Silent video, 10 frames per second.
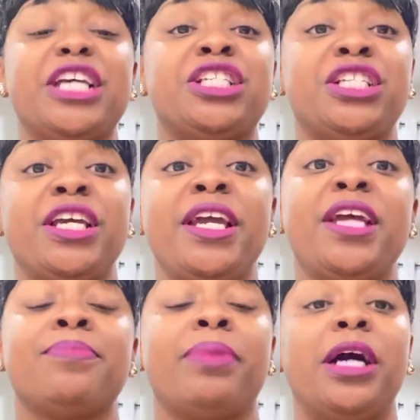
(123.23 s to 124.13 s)
And she
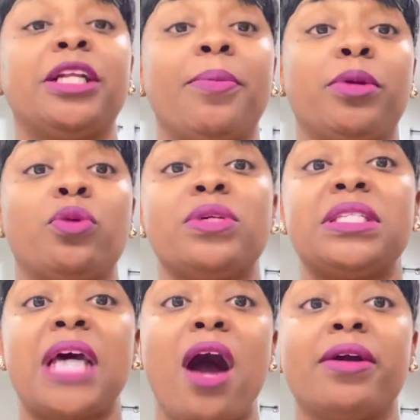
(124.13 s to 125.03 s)
and Bundy Blue was
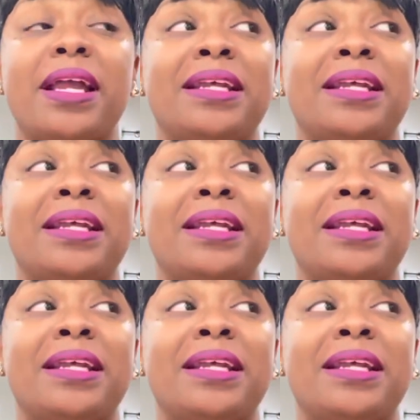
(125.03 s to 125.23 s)
talking.